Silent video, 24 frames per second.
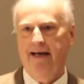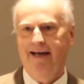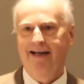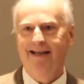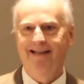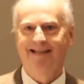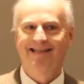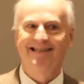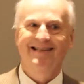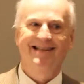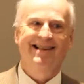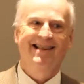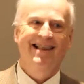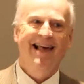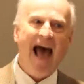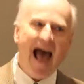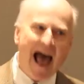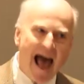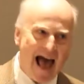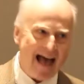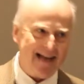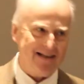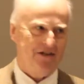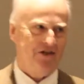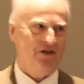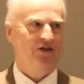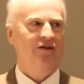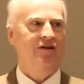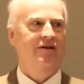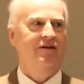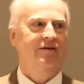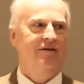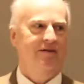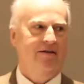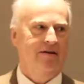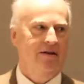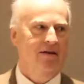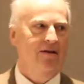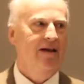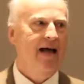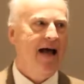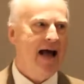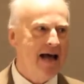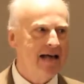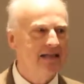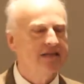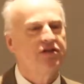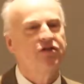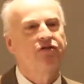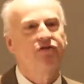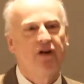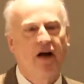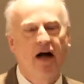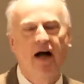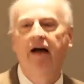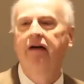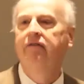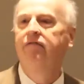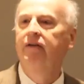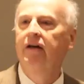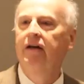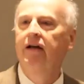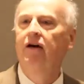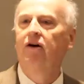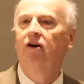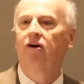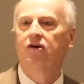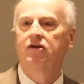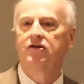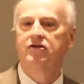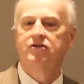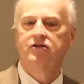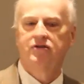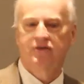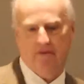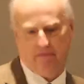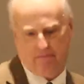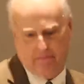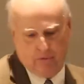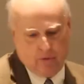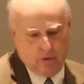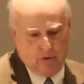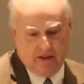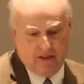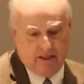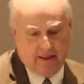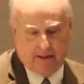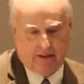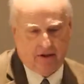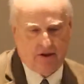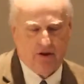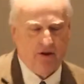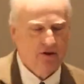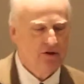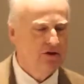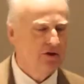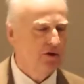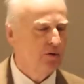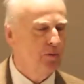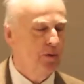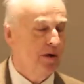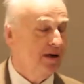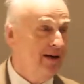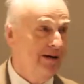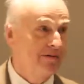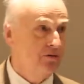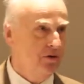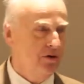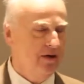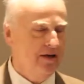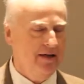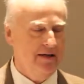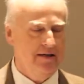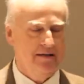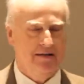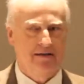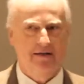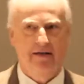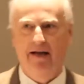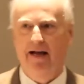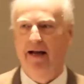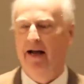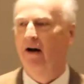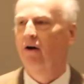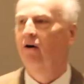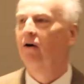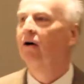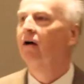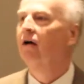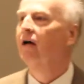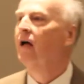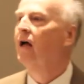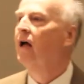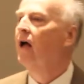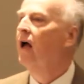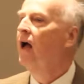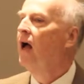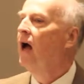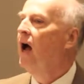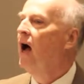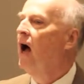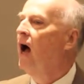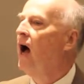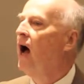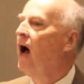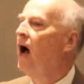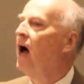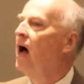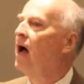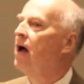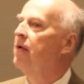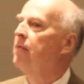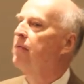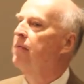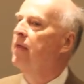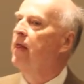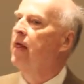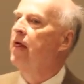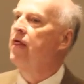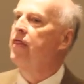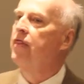It's that, the last 5 years, or 6 years, or whatever it is now,